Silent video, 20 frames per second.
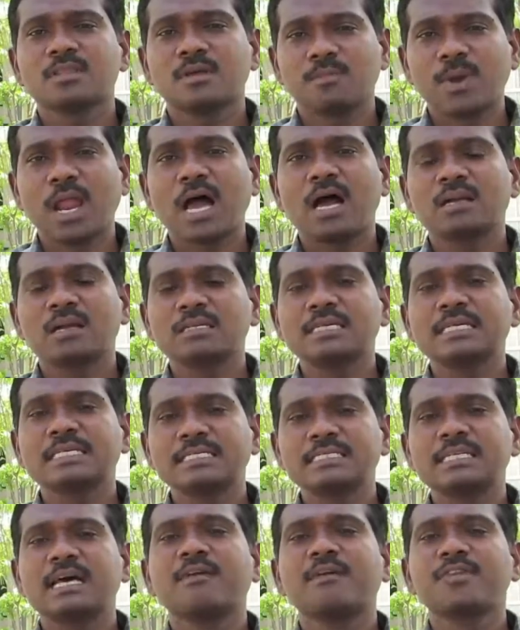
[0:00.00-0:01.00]
the plant
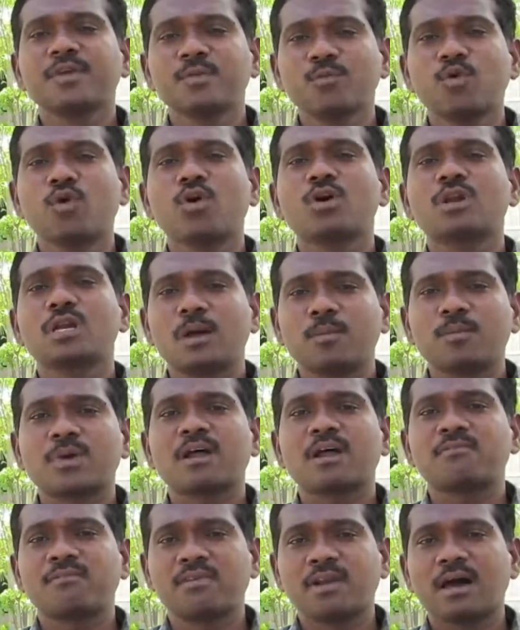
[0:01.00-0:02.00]
it is having more
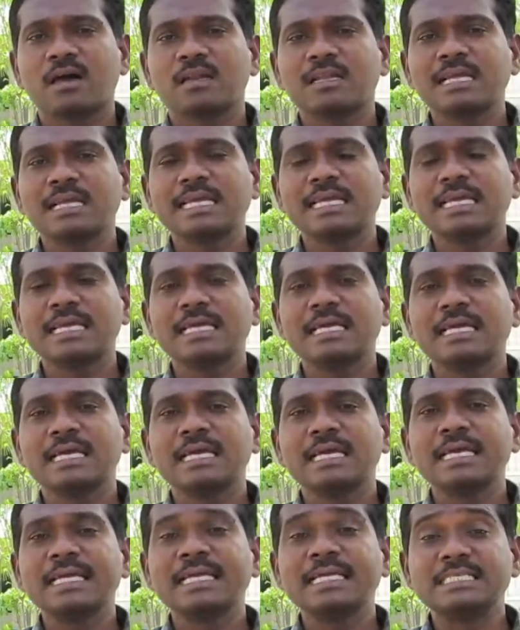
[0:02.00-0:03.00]
number of flower
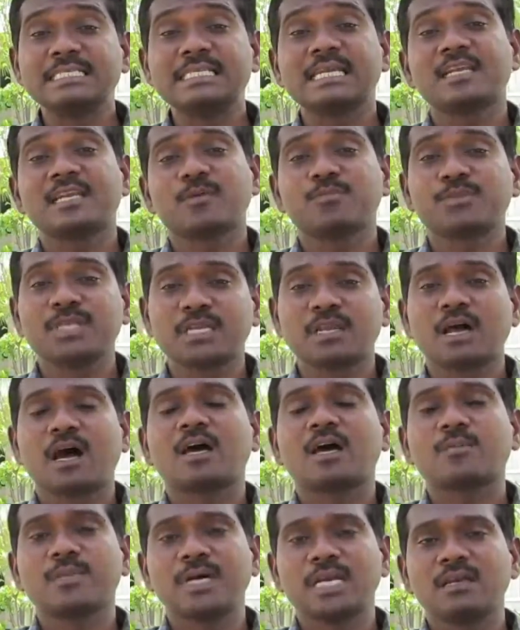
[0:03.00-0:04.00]
instead of the
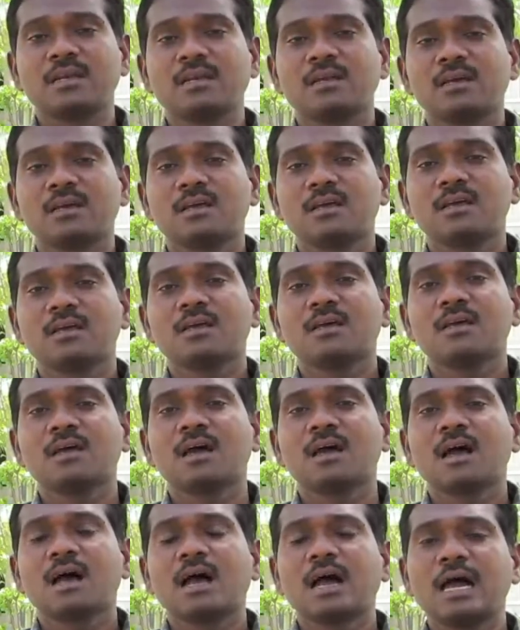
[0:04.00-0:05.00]
normal
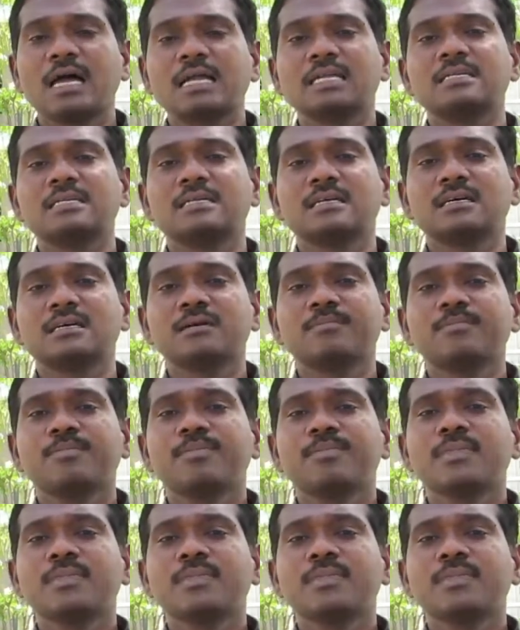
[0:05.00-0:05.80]
and uh,